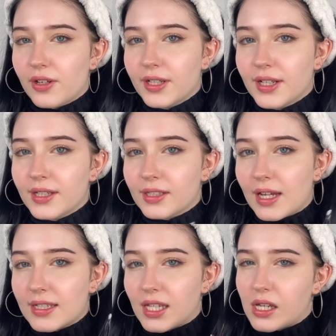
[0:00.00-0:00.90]
it, it
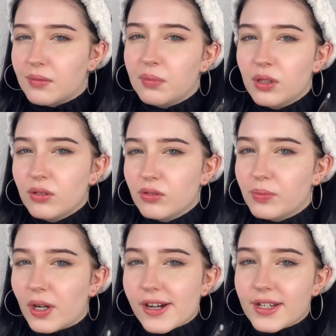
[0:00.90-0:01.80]
has like blue
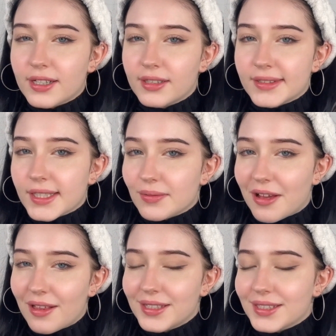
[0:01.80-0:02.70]
particles as
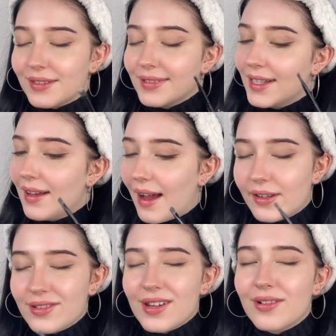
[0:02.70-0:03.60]
well and stuff. I
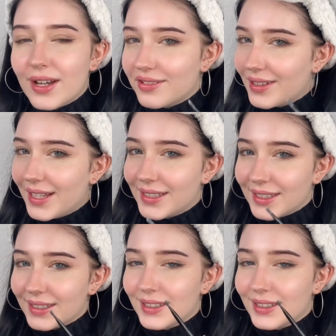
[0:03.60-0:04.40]
don't know, I don't like it.